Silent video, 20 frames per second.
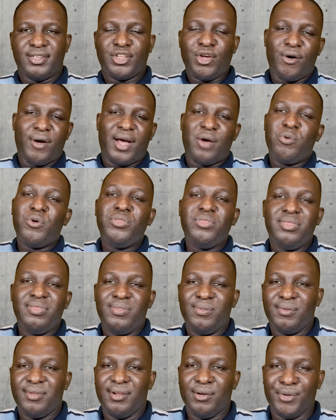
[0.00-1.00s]
So I won't
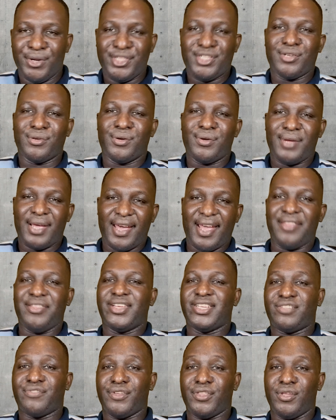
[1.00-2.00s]
want to
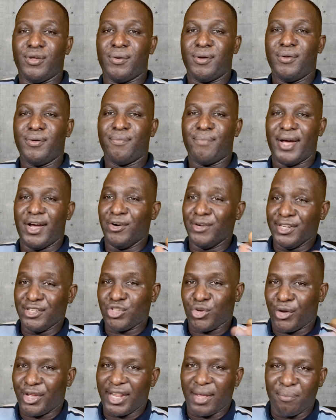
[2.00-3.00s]
end this video by only
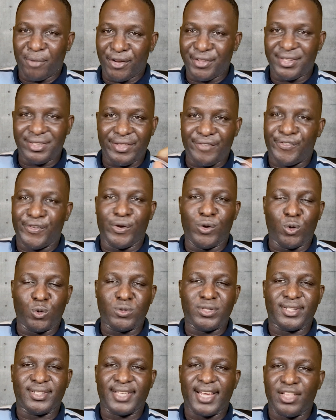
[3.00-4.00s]
talking about the
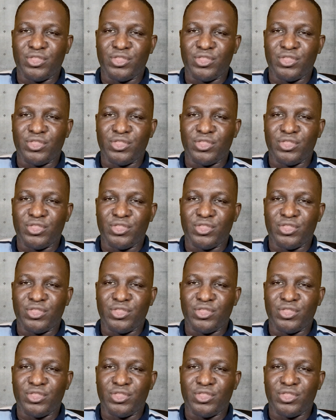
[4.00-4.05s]
difficulties.